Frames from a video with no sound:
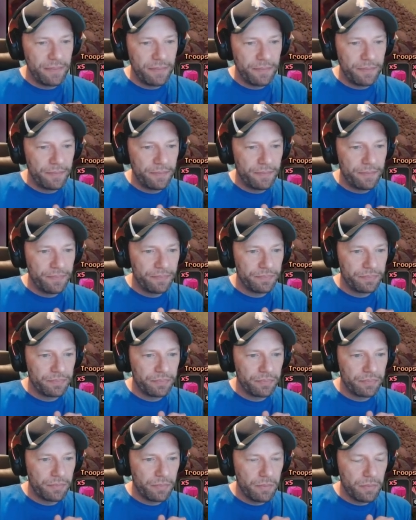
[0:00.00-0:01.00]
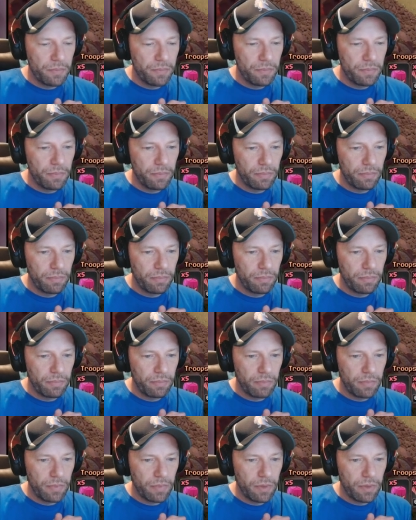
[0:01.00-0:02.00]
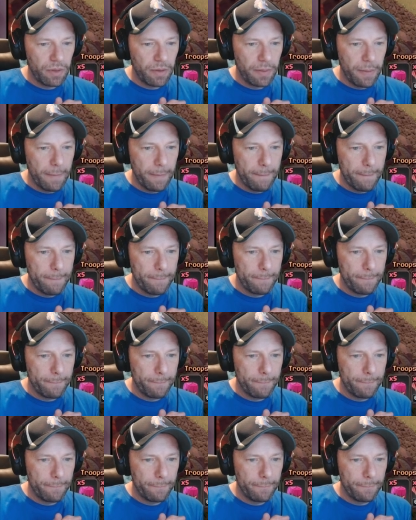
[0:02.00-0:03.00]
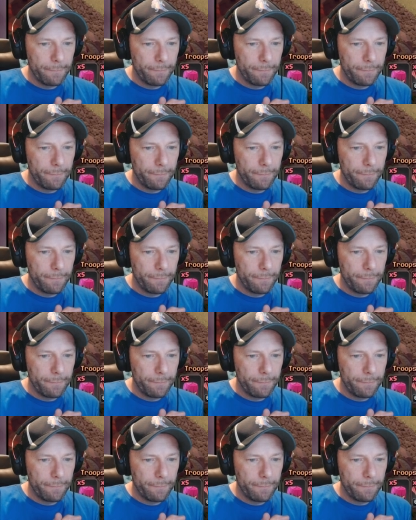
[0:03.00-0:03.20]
No one is speaking in this clip.